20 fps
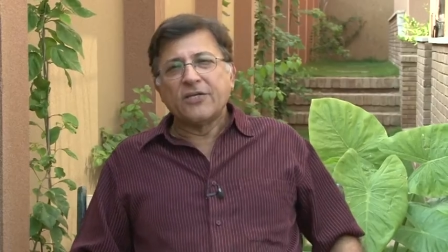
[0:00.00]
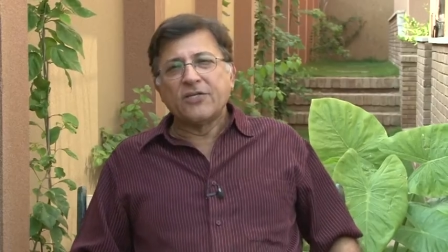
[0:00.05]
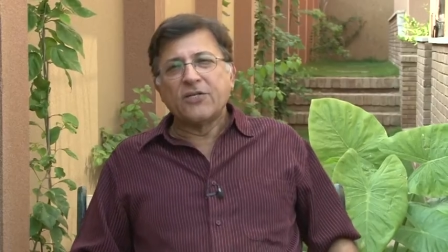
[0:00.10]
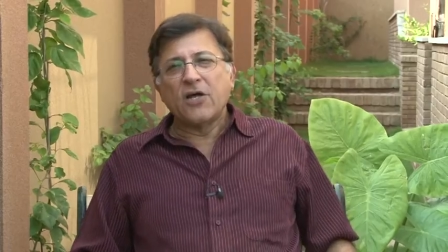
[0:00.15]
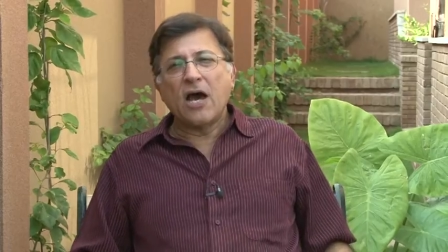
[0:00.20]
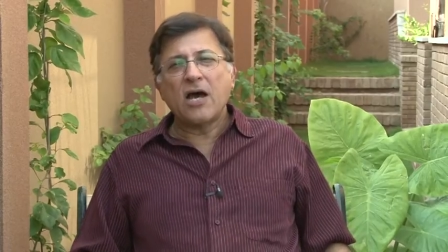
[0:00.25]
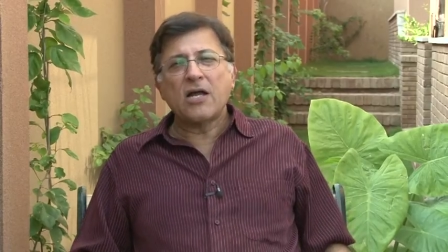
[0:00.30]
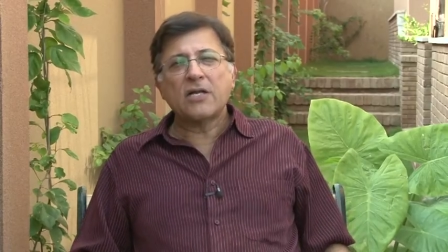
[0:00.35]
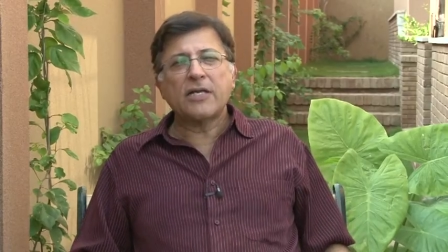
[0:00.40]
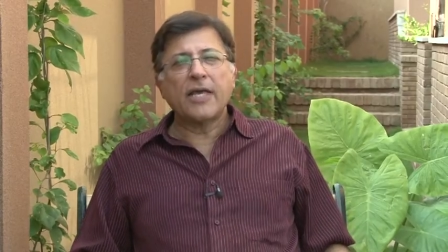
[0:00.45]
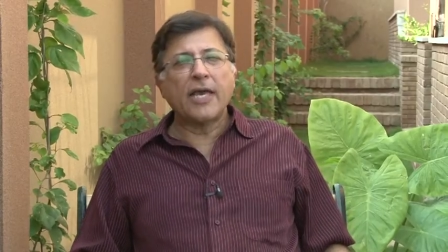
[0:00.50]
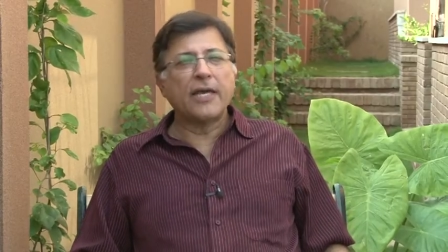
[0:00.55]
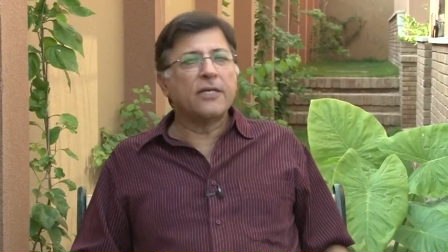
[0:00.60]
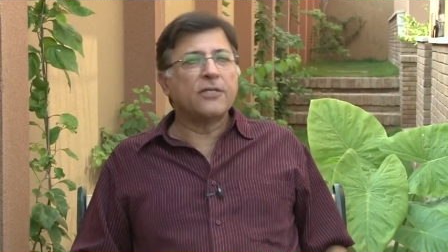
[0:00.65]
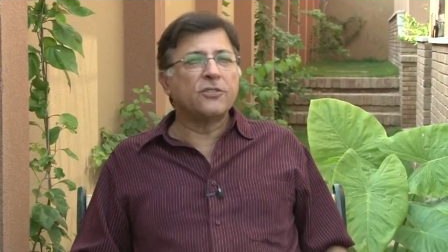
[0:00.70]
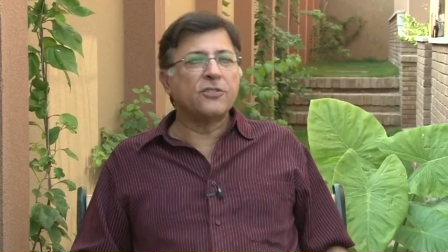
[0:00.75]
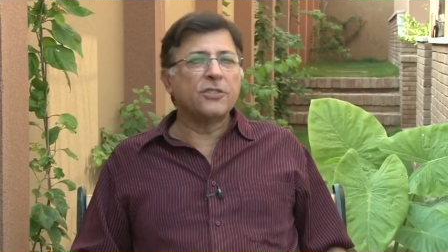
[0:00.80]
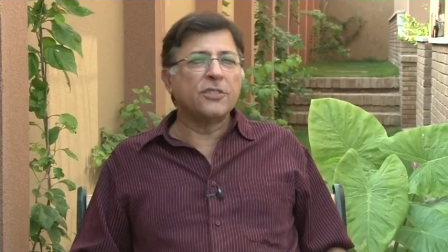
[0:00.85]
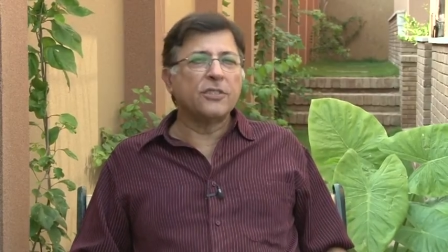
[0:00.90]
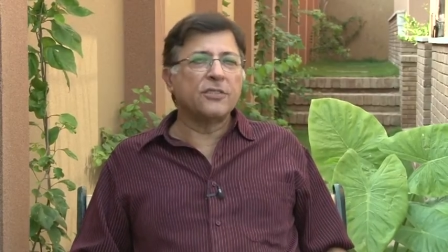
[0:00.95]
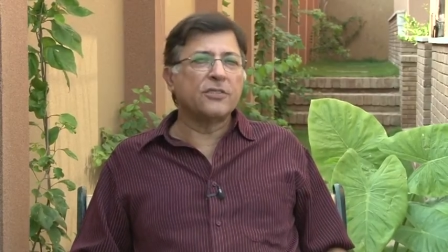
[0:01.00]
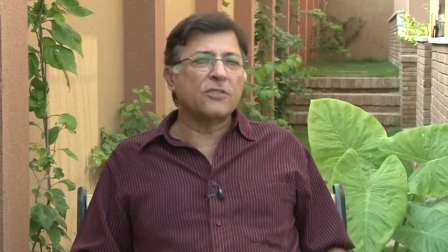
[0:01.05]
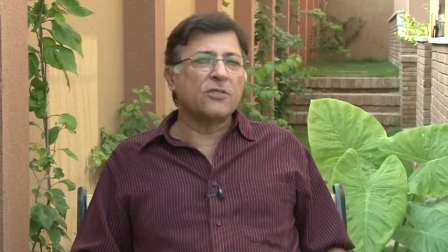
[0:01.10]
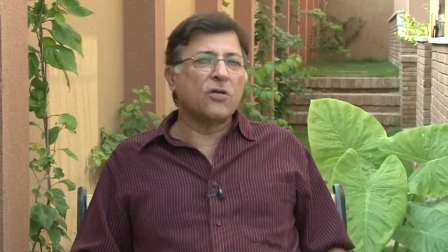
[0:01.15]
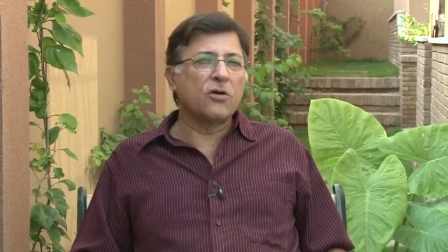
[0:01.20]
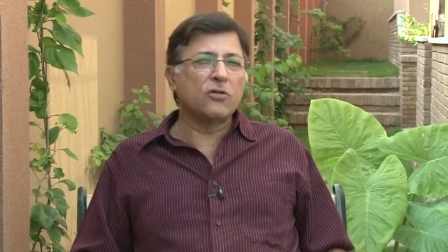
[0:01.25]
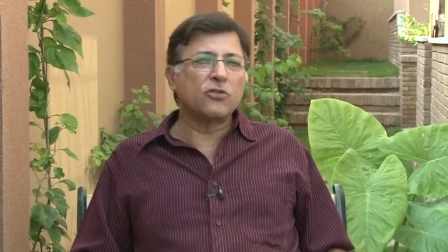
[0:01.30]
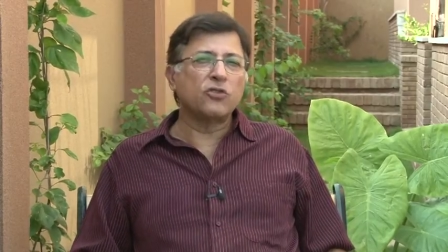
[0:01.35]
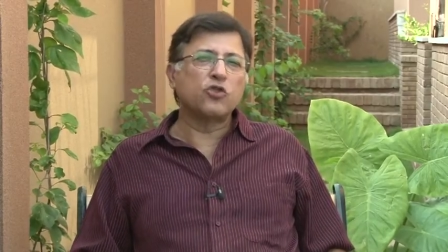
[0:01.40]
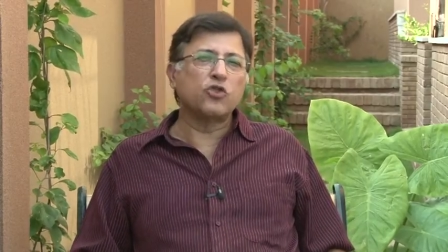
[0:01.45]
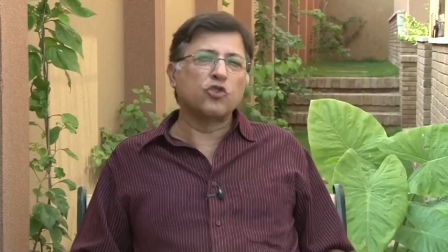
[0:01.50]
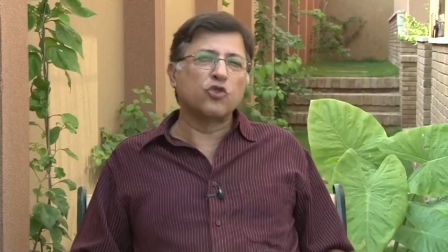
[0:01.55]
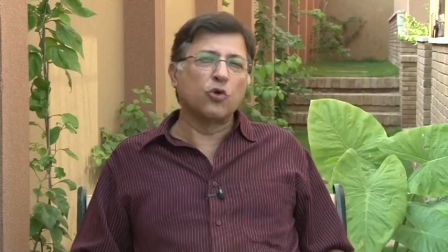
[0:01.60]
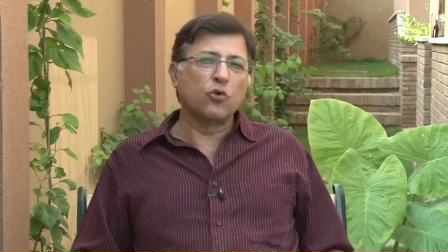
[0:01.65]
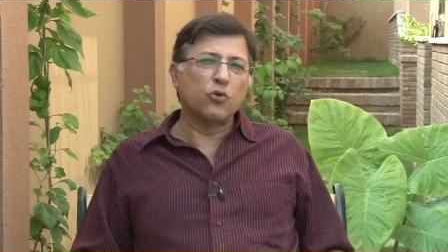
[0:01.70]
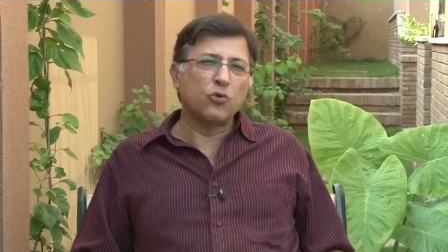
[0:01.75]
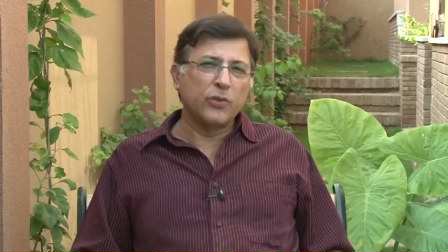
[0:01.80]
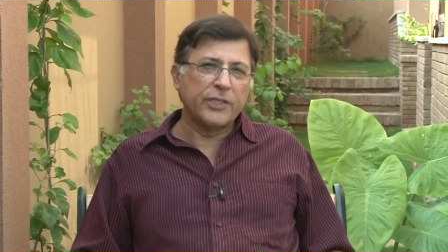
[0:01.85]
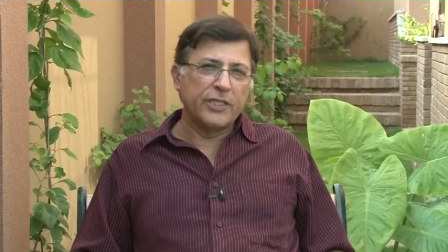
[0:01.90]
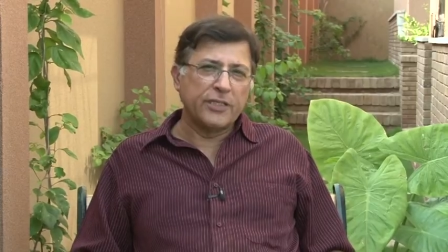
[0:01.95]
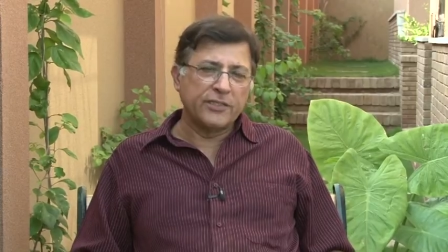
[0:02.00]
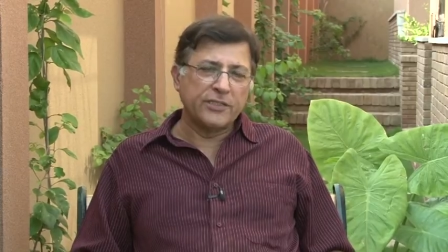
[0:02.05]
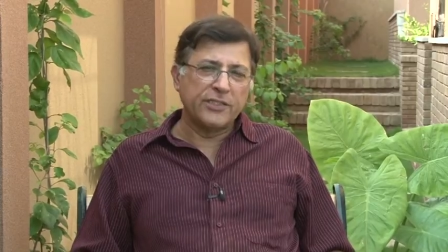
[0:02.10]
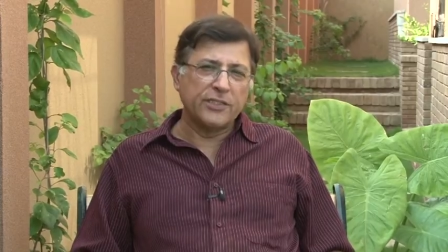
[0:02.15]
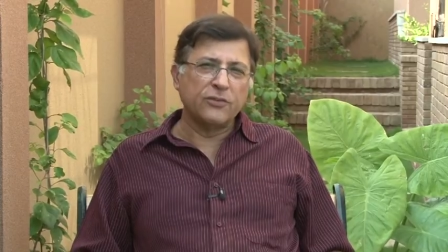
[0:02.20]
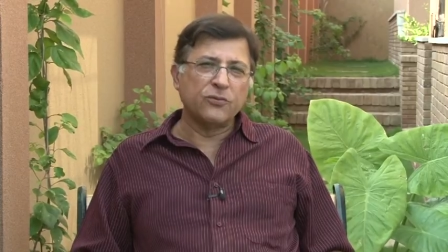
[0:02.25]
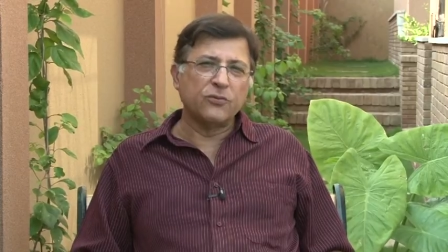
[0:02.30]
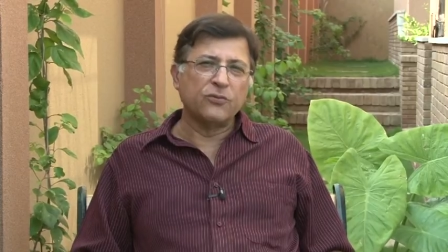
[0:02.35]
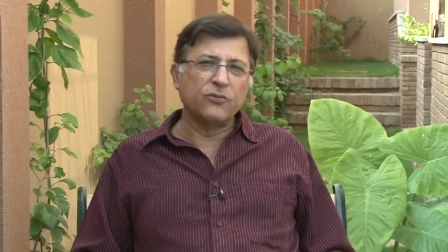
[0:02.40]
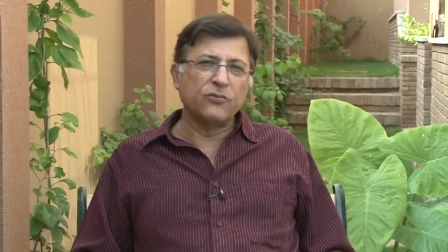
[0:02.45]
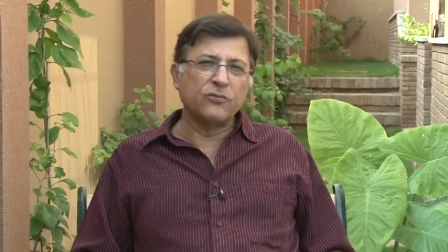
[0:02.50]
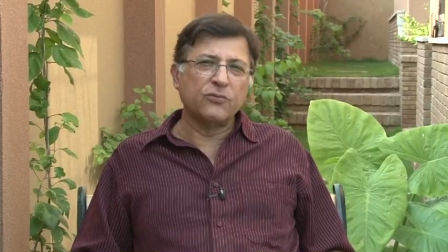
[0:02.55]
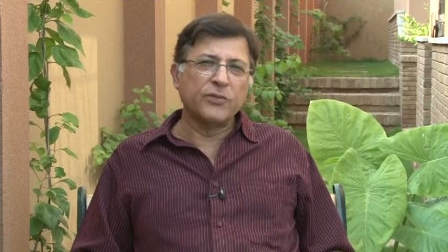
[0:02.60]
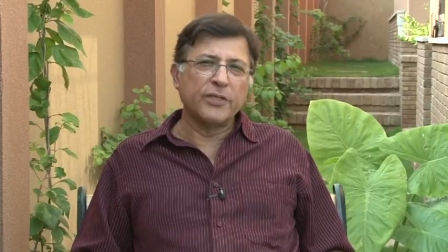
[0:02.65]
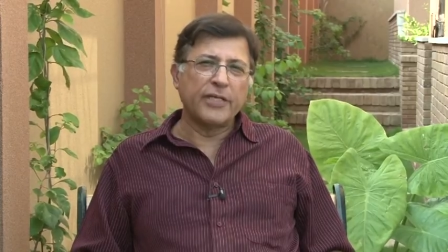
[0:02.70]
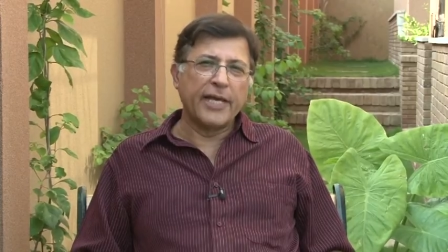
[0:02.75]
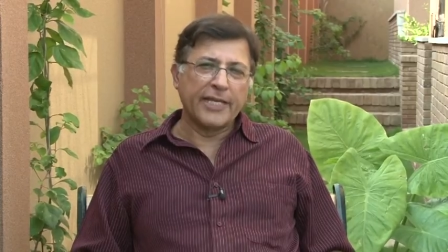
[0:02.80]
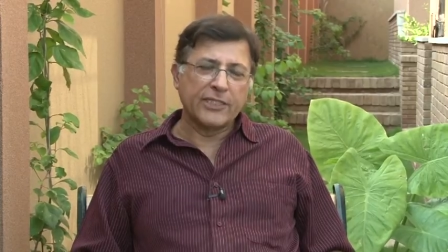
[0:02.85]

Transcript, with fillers: Dark energy is not so easy to